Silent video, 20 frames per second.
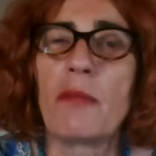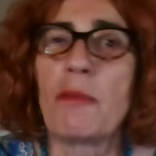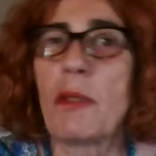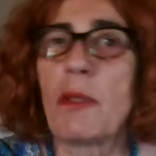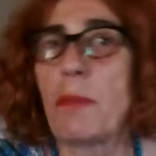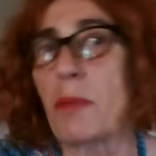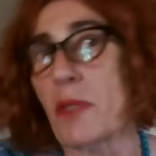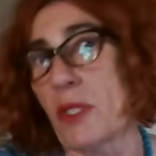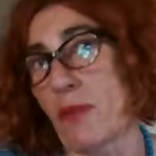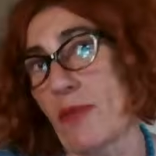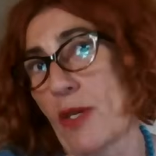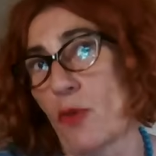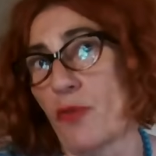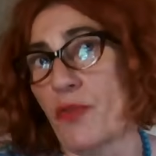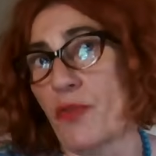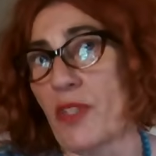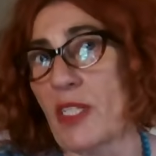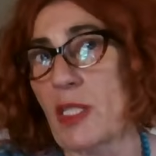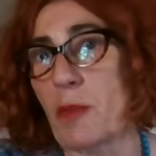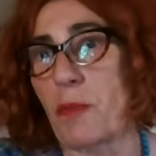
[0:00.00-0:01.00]
people's way
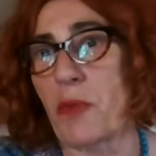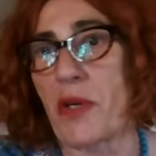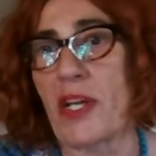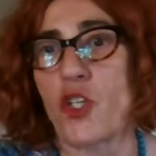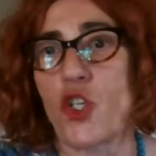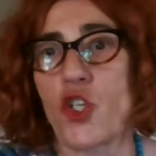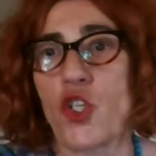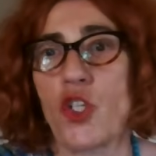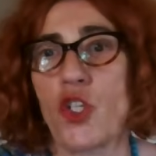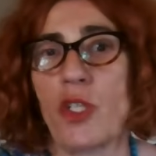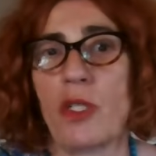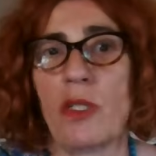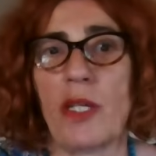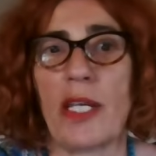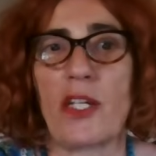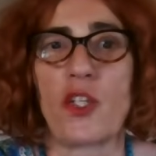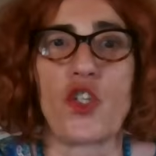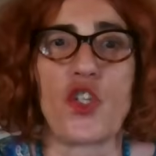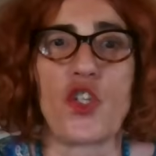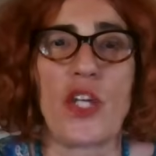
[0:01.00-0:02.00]
of expression,
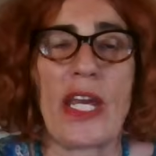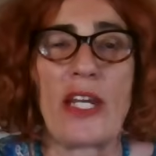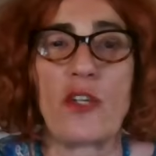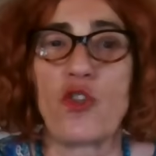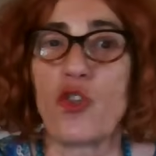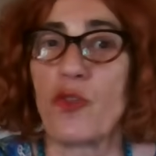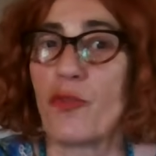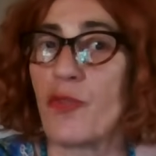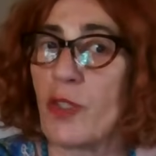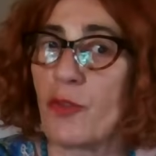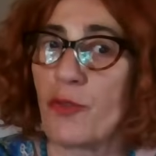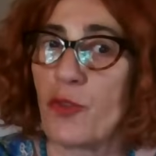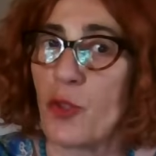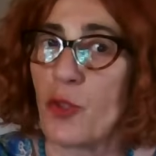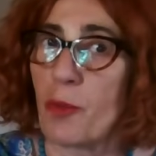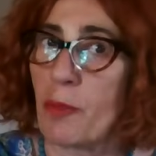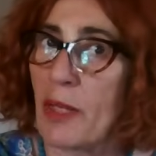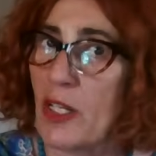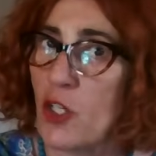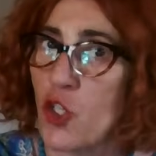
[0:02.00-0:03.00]
exchange of
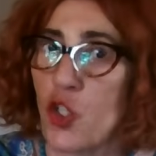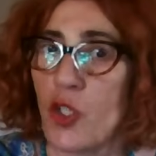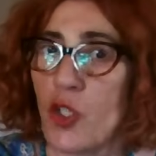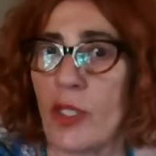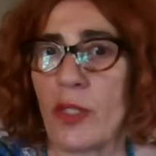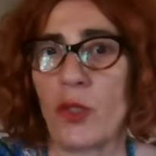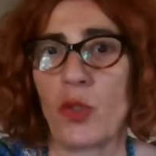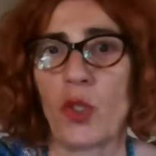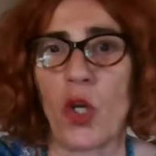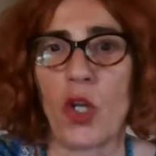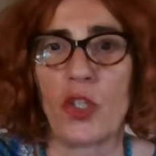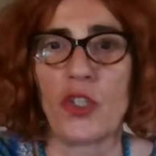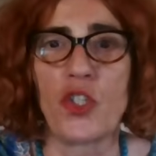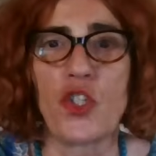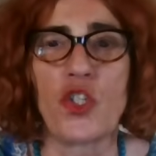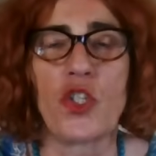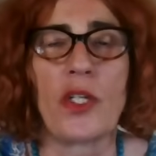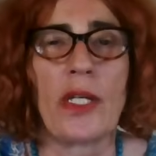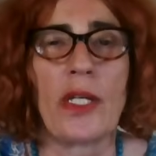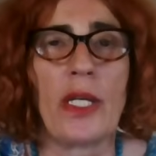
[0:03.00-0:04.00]
information and
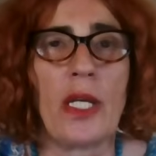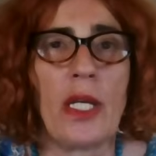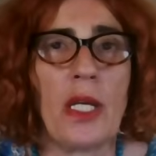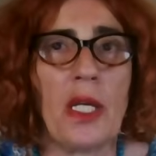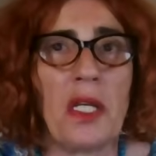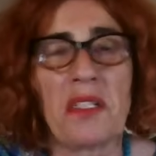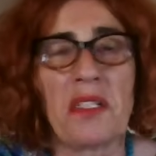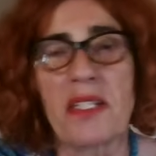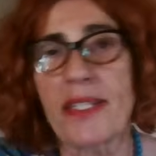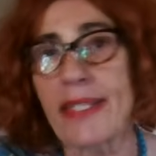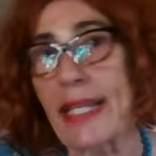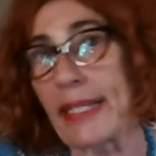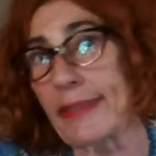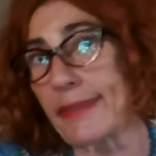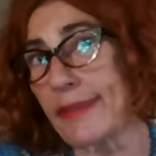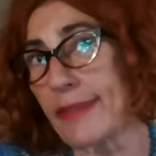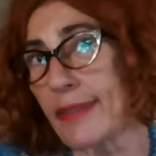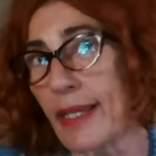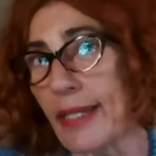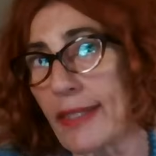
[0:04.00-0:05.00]
knowledge,
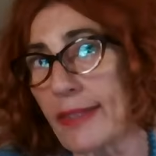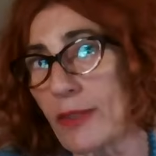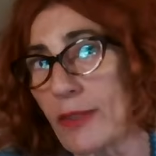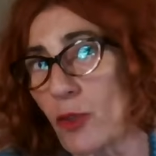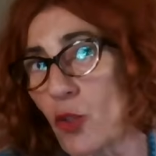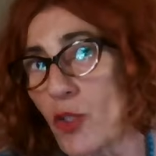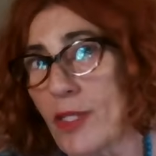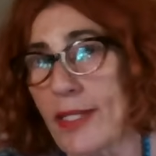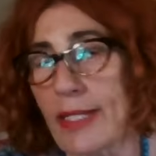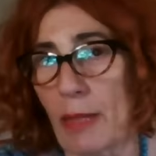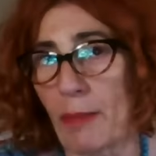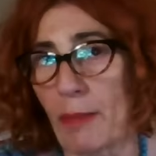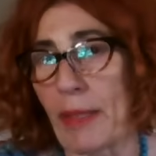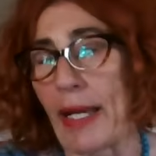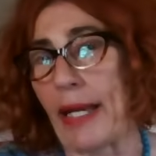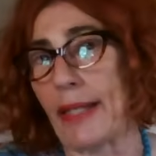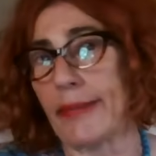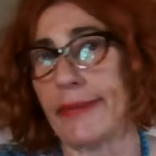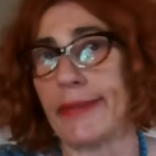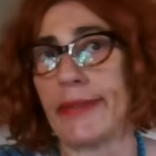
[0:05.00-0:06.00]
satellite or some
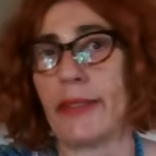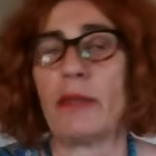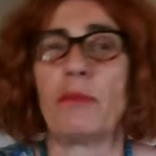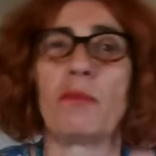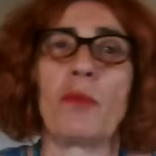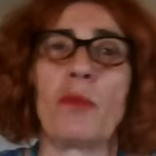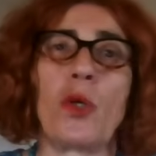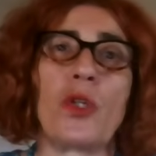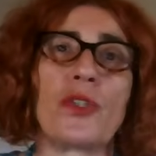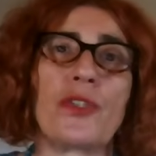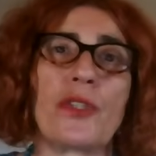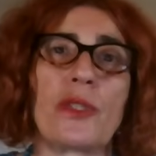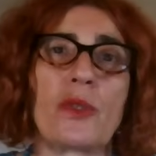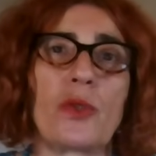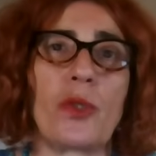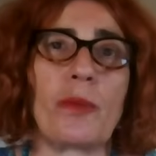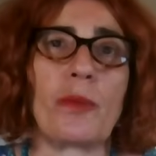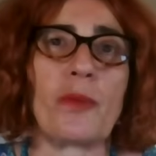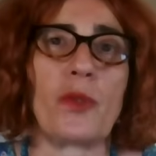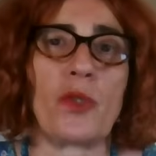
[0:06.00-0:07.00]
other modern
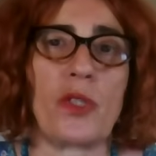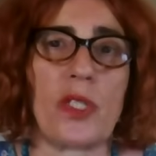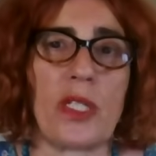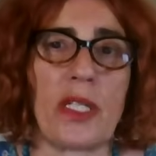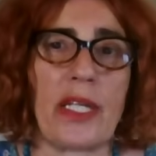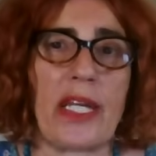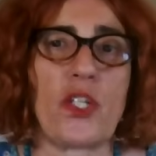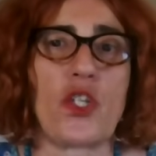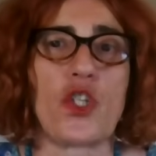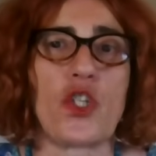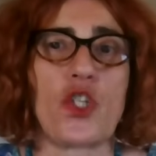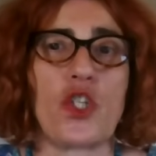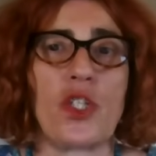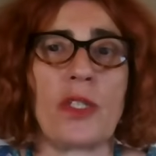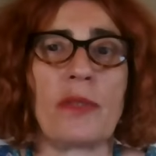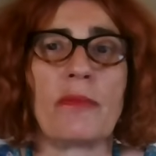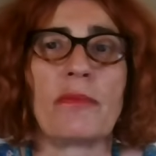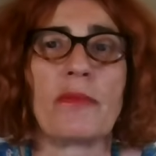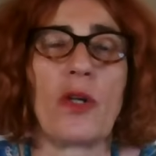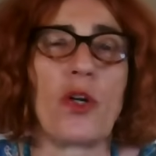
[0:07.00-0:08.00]

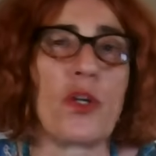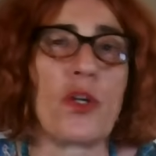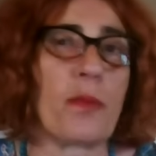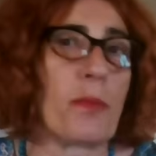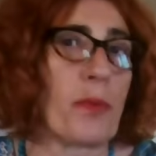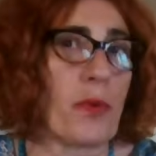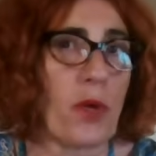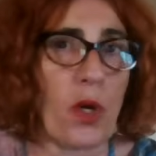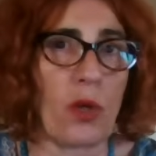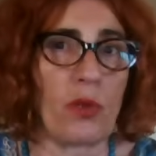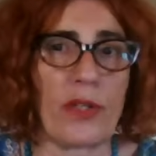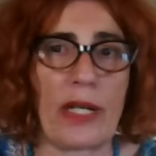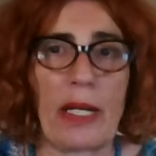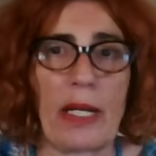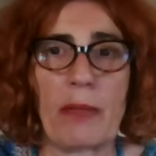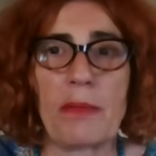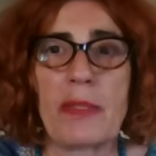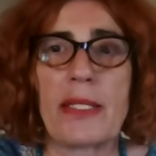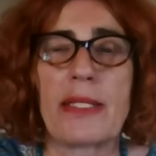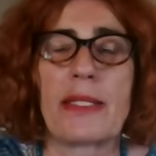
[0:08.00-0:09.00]
communication or
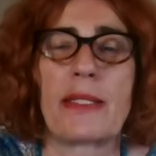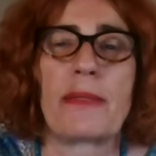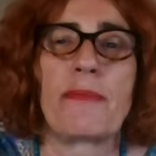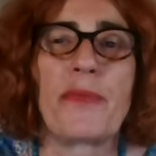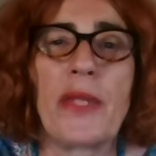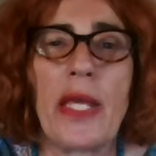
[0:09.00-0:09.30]
programs.